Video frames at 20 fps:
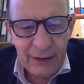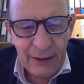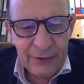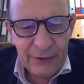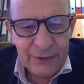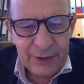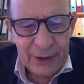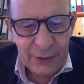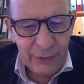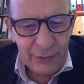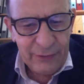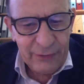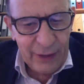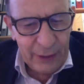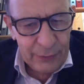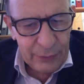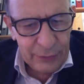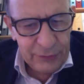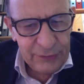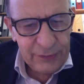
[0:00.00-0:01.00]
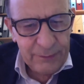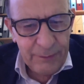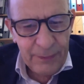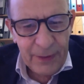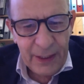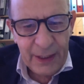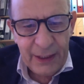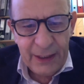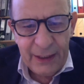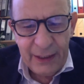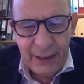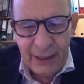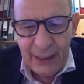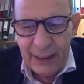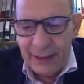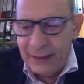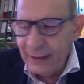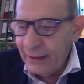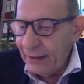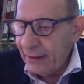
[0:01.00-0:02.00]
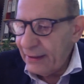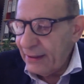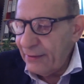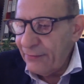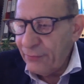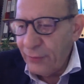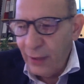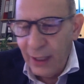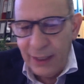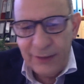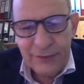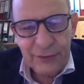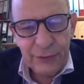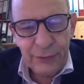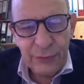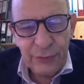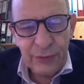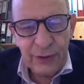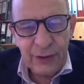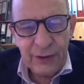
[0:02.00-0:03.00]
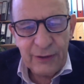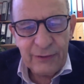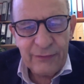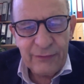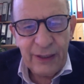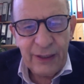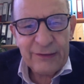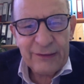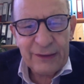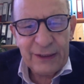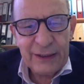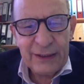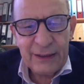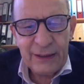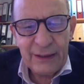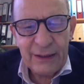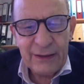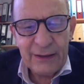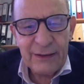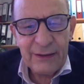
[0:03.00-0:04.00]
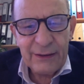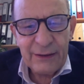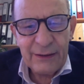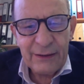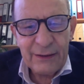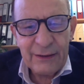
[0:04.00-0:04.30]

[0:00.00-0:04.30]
enterovirus and give rise to vaccine